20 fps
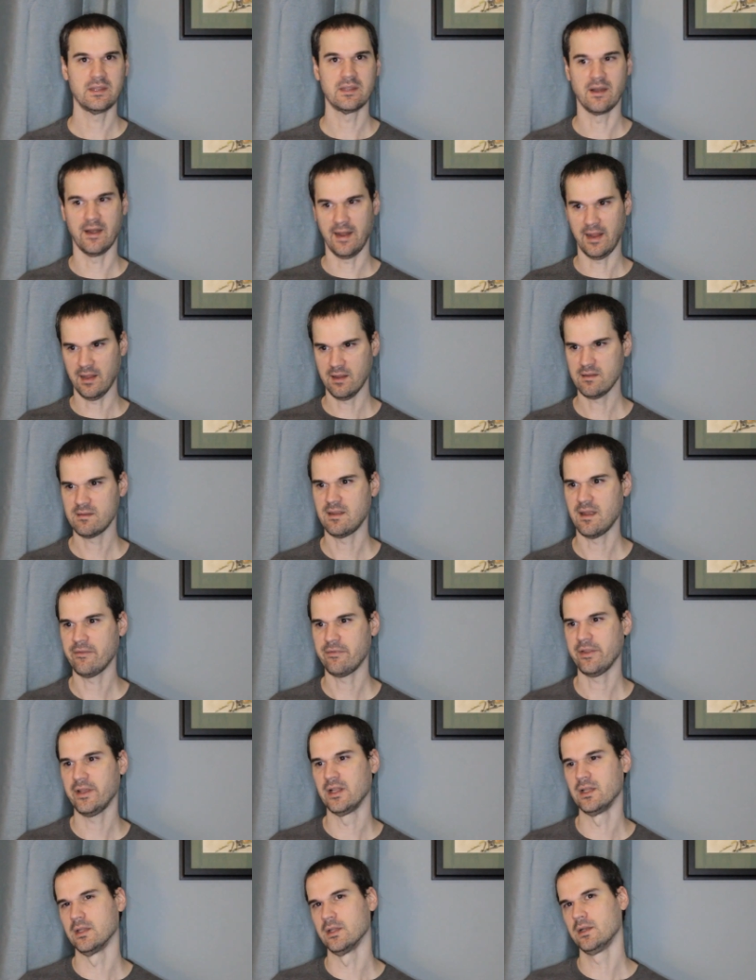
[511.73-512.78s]
There is
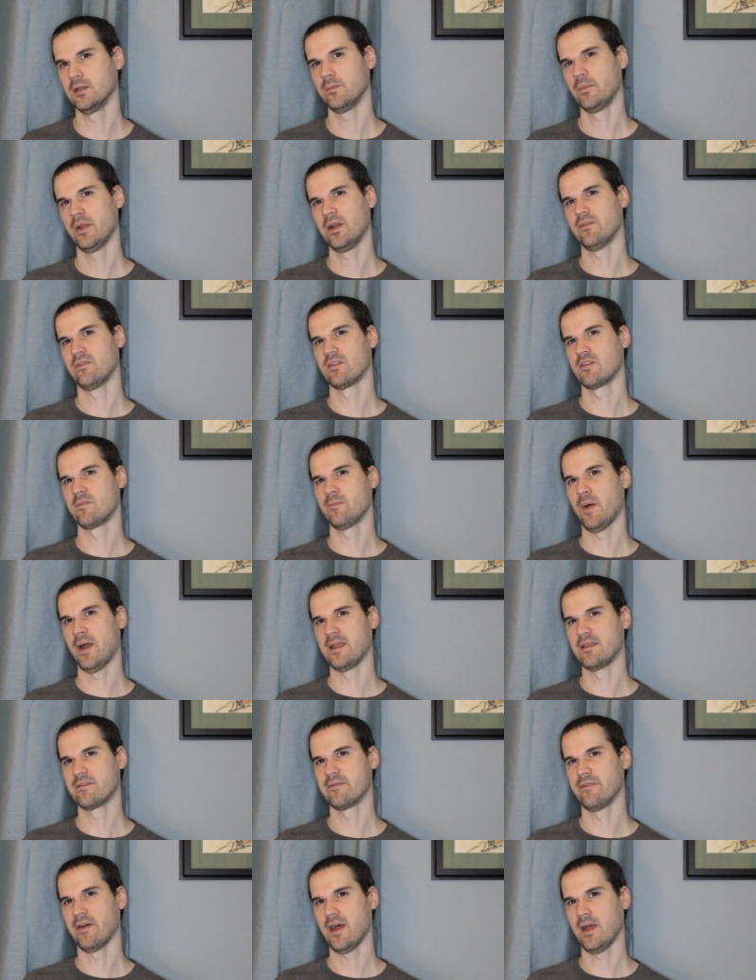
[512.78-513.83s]
definitely a little bit of a
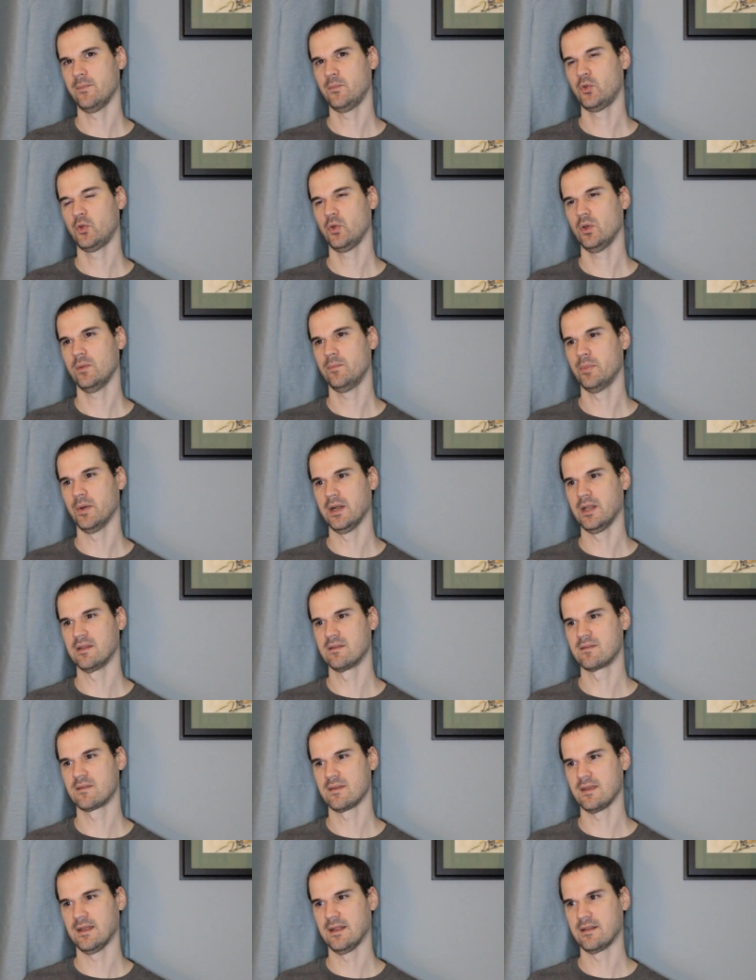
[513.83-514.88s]
spice vibe to it, but
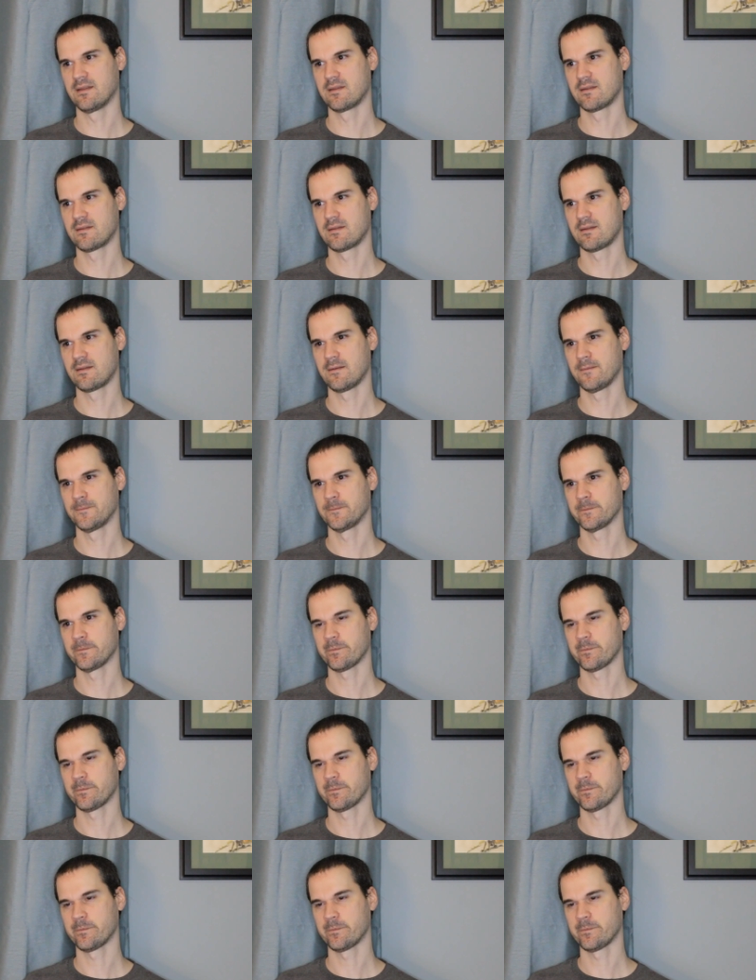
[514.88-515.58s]
it's